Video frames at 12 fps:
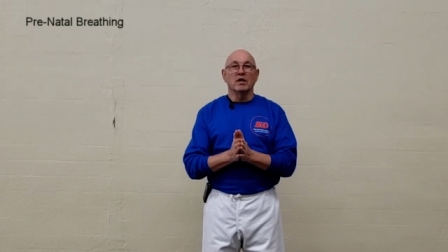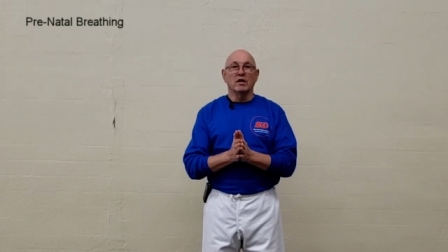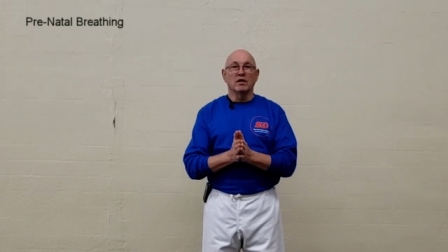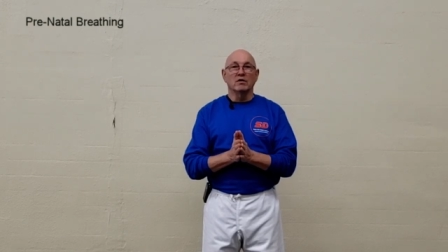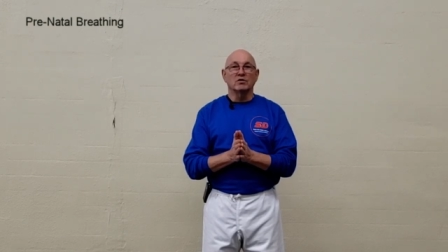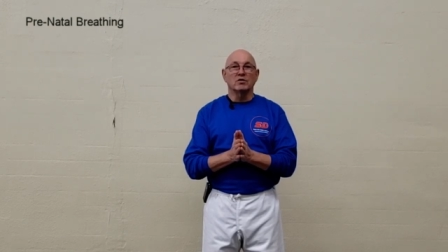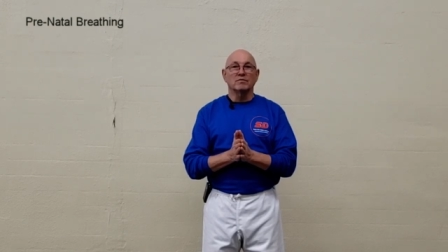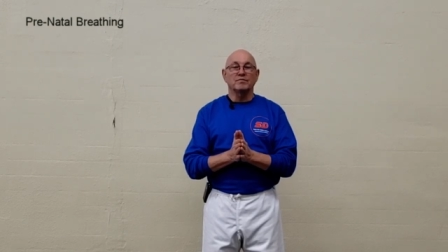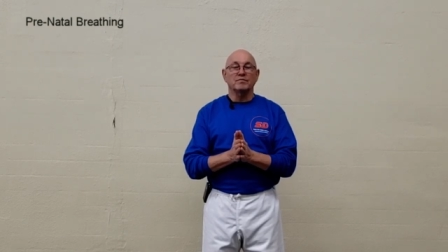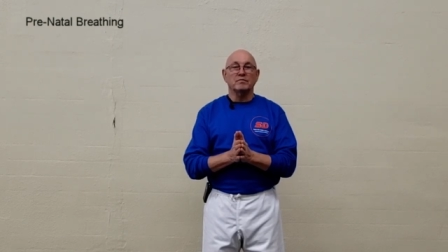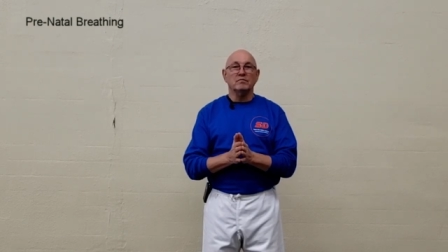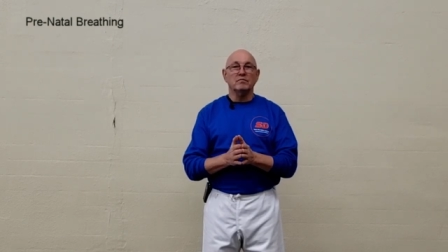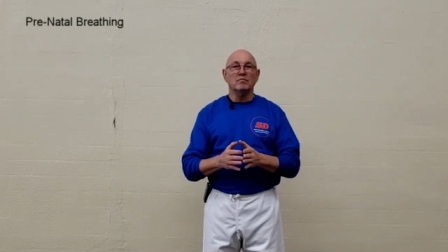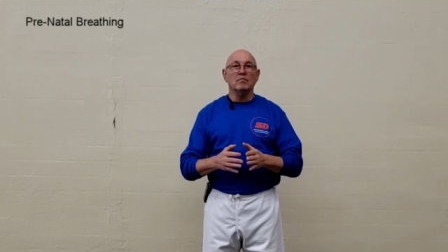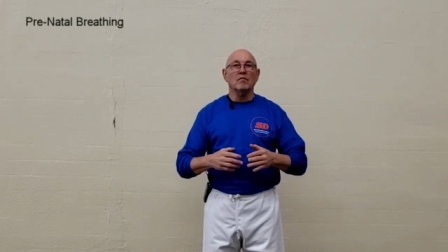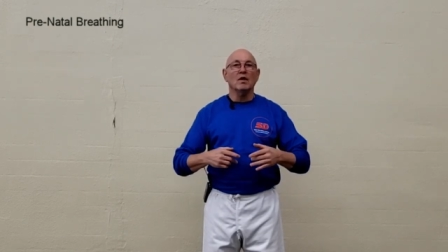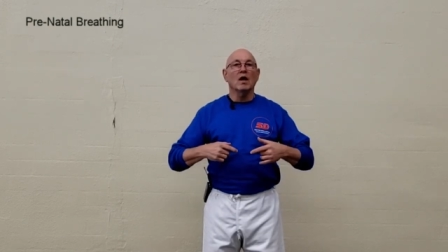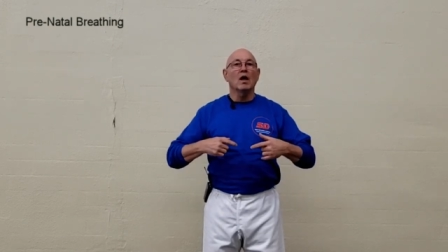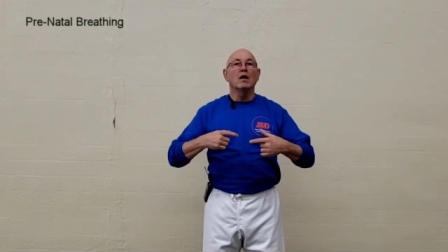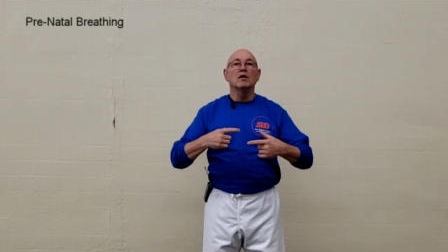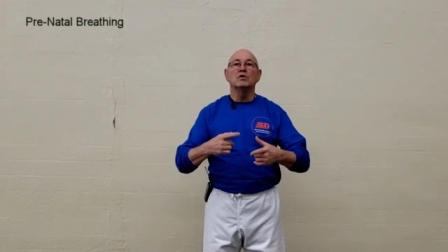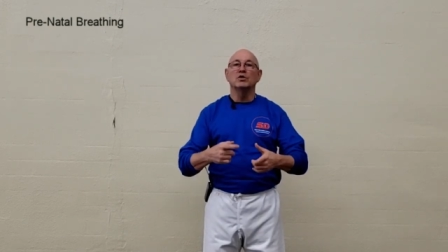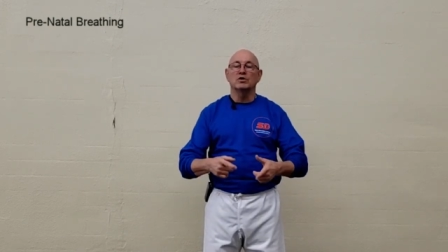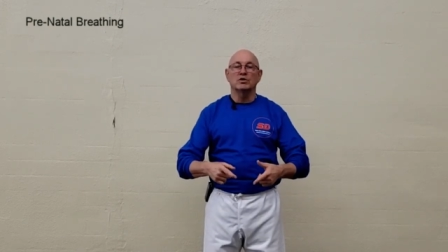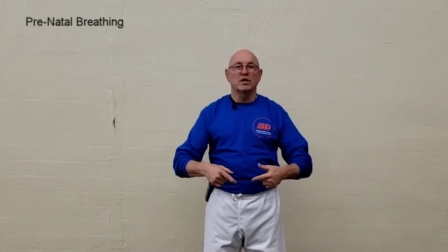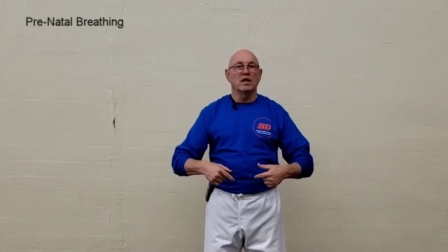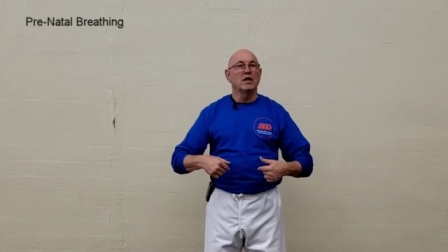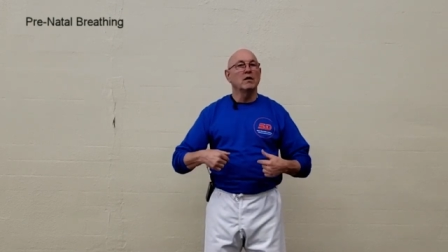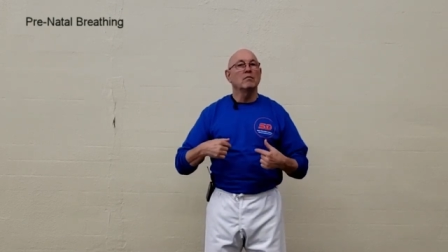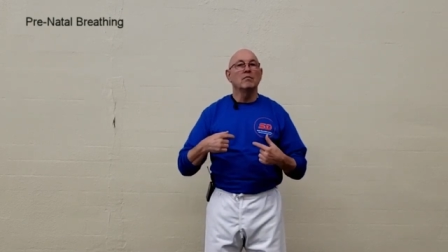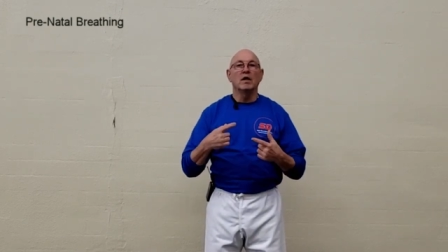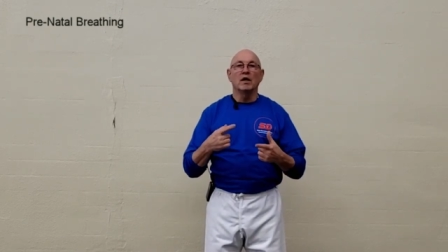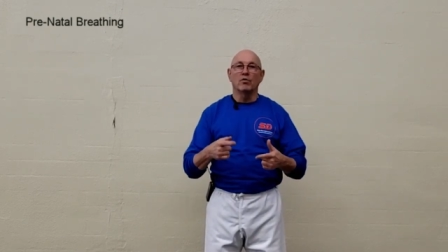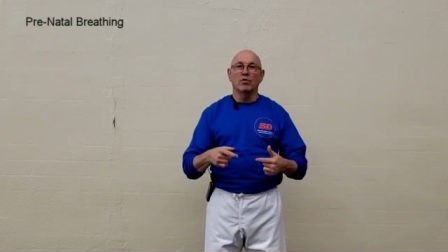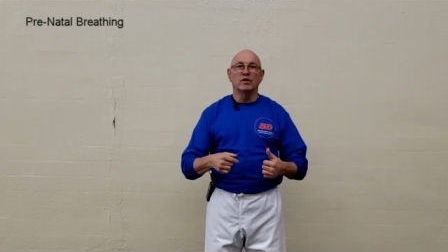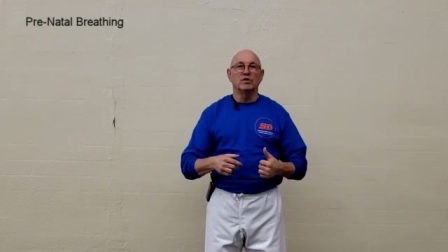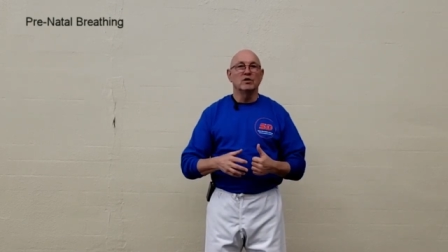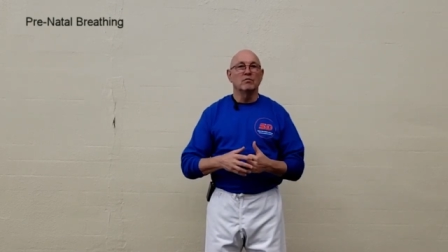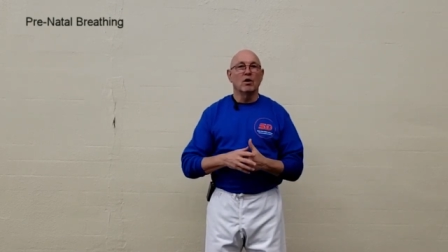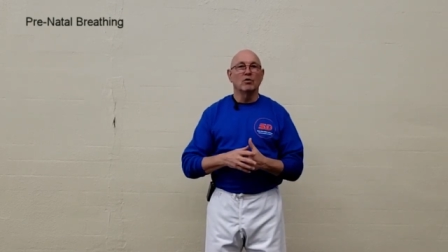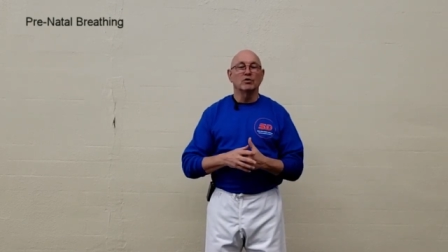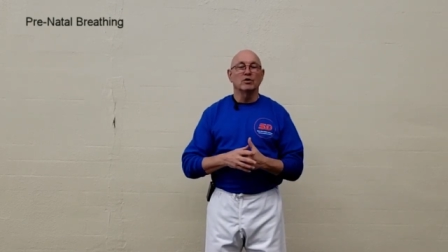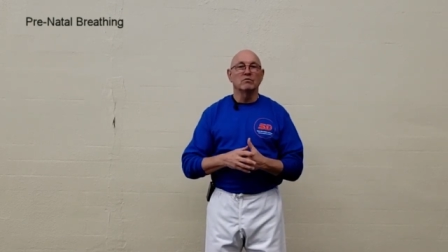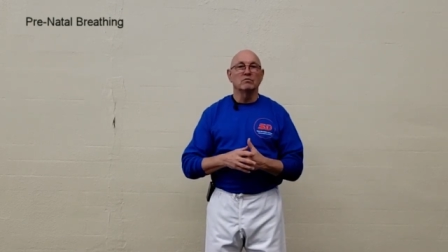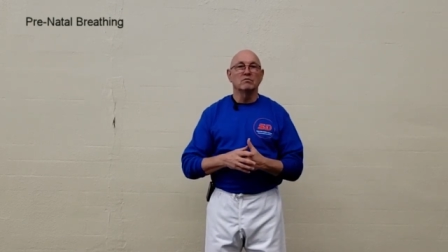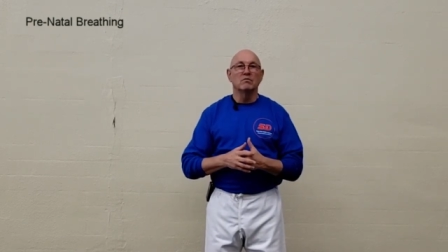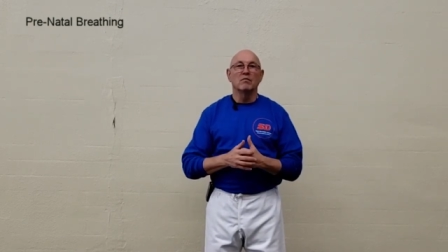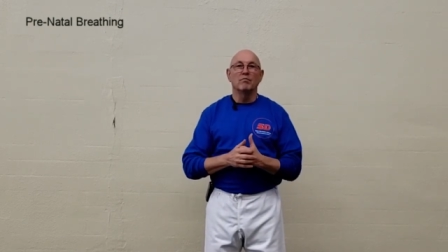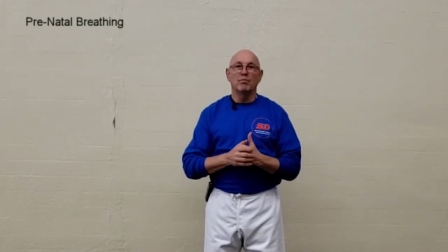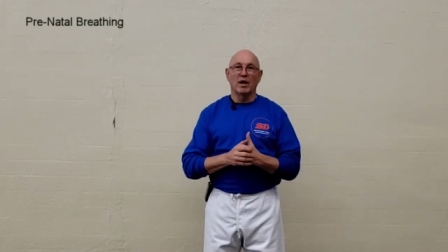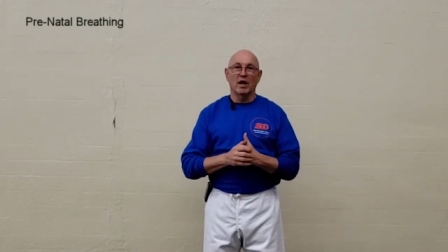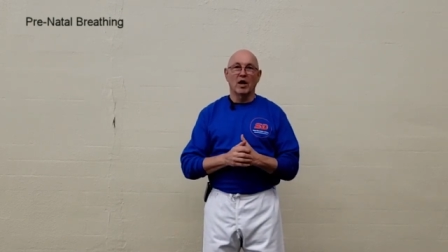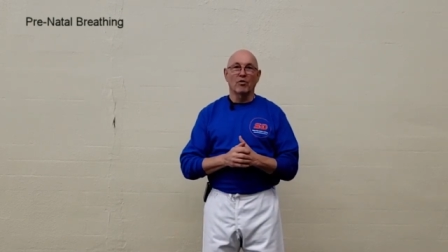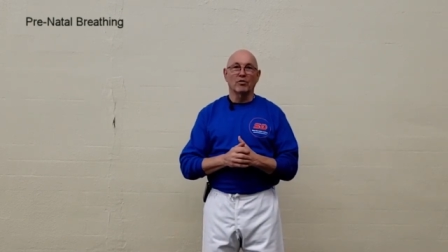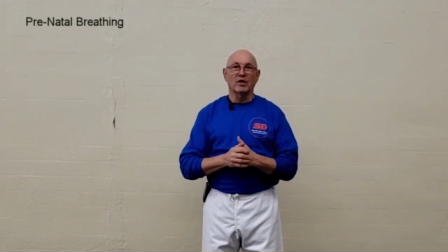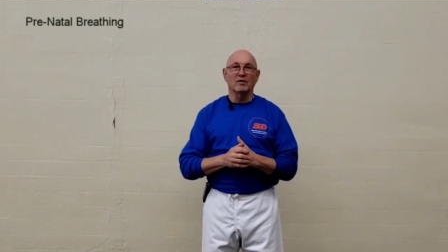is just increase in motion, being healthy.